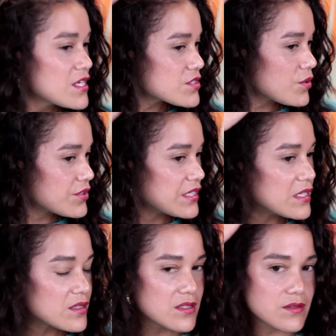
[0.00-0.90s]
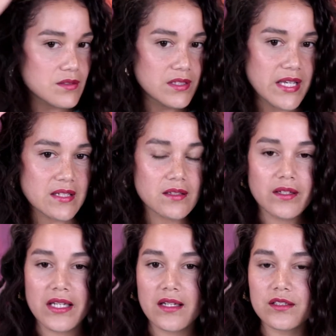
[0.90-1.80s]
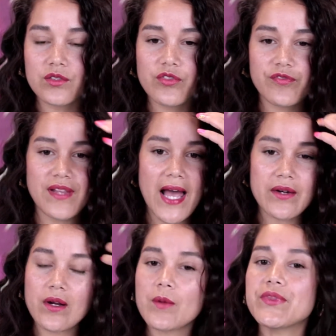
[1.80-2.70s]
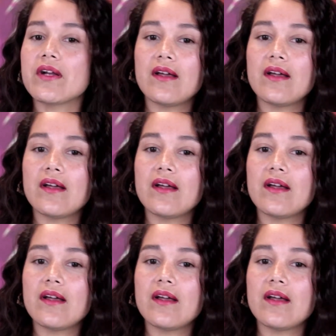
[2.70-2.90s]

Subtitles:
So it looking a little flatter up there